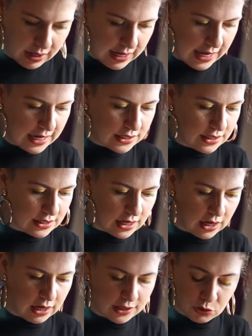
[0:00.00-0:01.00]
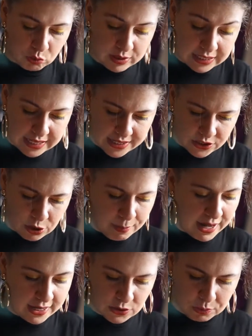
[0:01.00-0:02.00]
It's really nice and
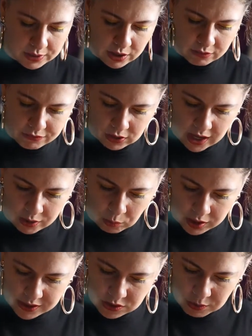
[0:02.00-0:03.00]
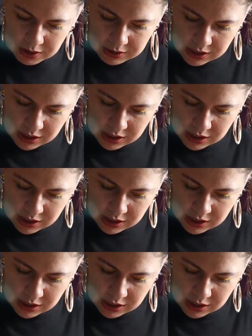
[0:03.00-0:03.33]
opaque. It's really good for line work as well.